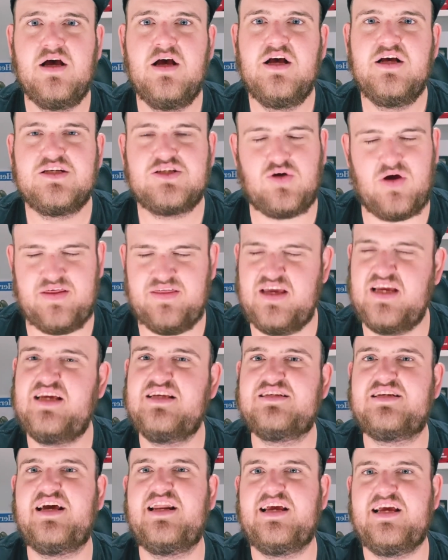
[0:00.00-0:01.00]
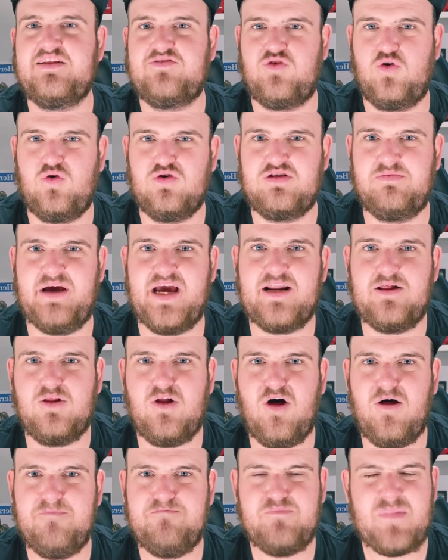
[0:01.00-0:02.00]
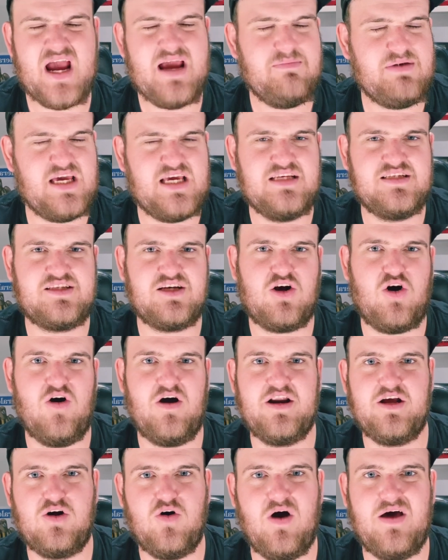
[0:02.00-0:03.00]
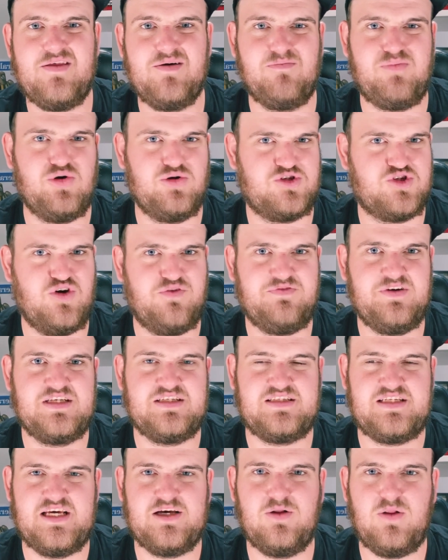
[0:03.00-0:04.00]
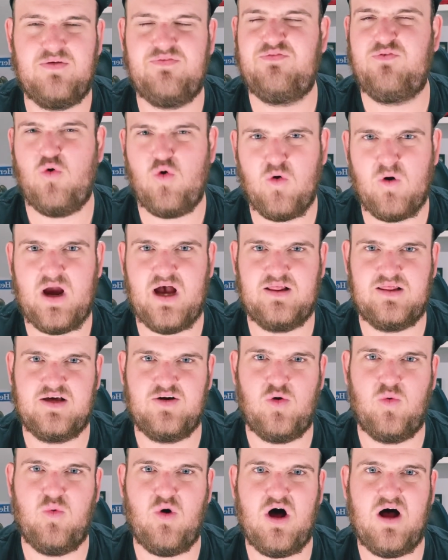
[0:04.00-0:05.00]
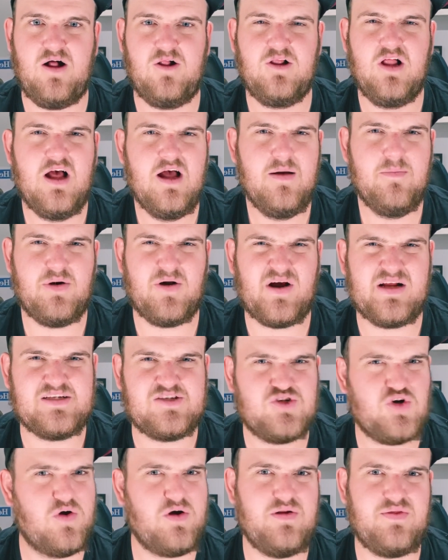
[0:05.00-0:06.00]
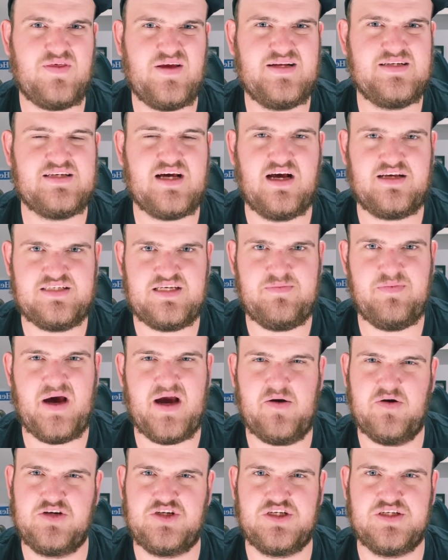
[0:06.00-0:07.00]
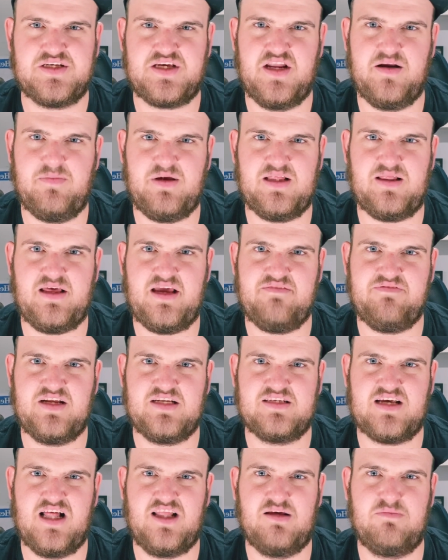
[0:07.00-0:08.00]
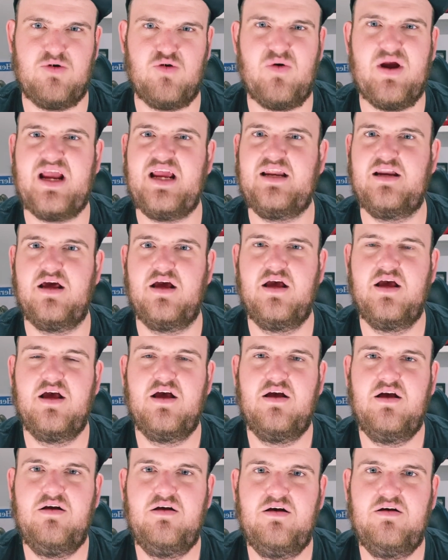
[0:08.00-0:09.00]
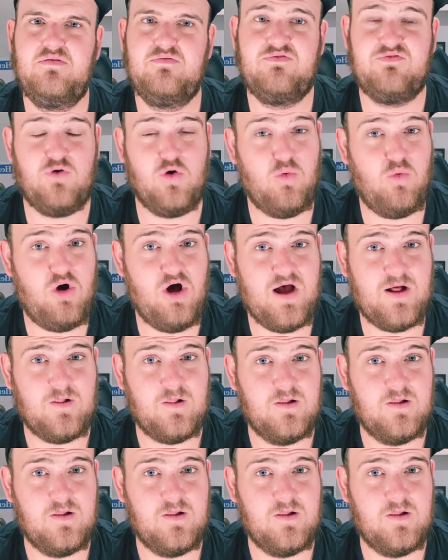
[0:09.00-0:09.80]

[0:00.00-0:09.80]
So I think he's going to get talked about a lot. Maybe he's the kind of guy that puts off his deal for a little while. But I don't think Darcy Parish is going to be leaving Tullamarine for a while.